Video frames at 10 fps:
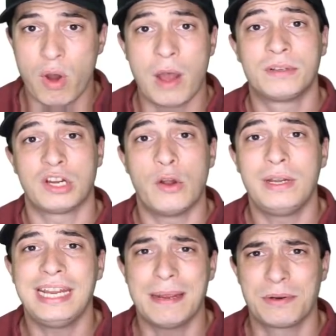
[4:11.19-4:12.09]
I was
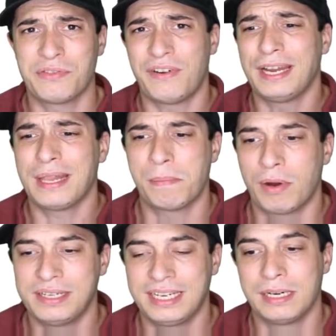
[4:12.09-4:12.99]
only able to find their
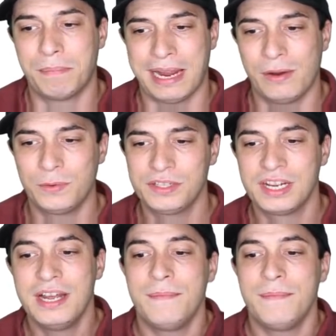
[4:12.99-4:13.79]
pricing in pounds,